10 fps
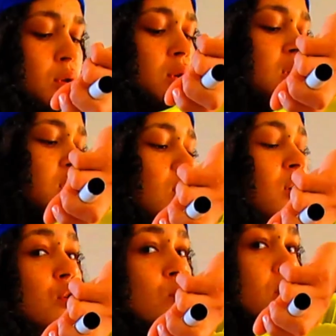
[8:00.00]
and the
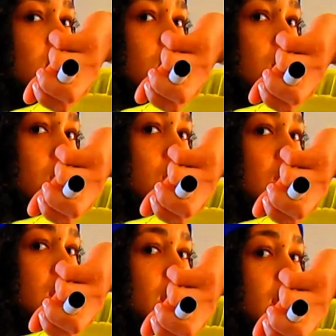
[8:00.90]
other one,
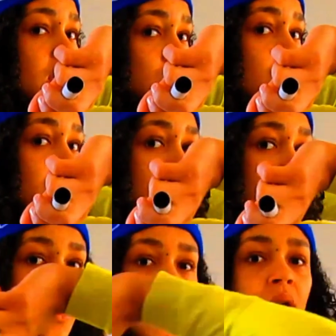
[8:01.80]
and guess what?
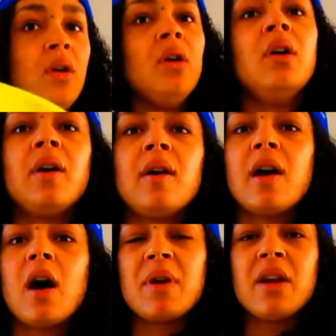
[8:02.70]

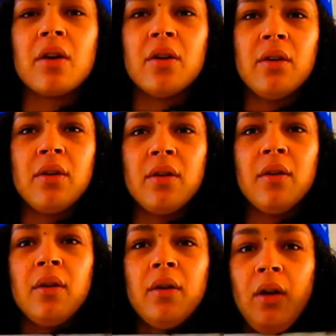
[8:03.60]
Now I'm here.
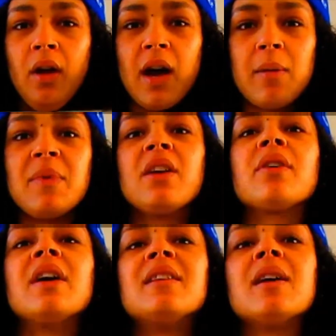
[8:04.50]
I'm here
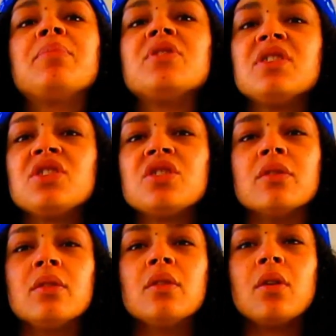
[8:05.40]
at that
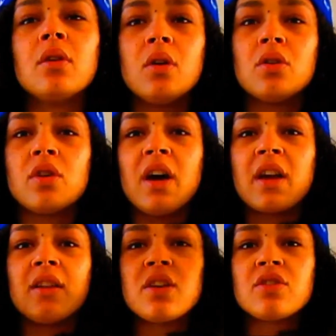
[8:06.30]
position. So I
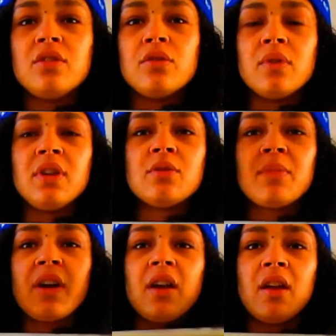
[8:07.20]
can actually release
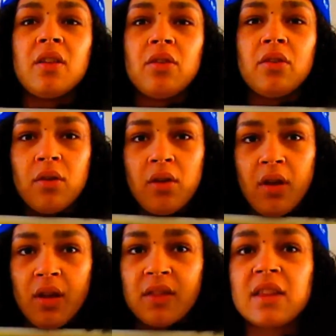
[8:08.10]
my hands.
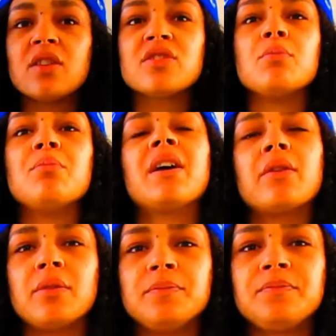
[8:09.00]
That doesn't
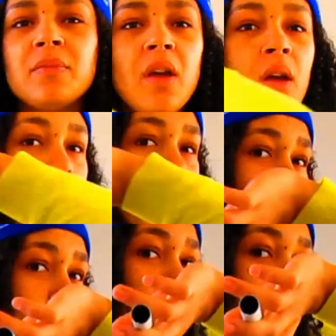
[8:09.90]
matter. My
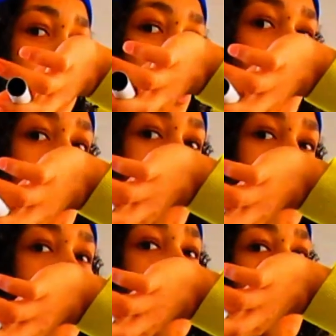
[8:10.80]
elbows are up.
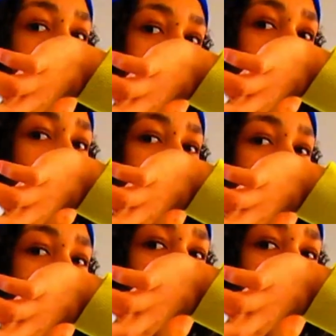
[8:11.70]
That's what you want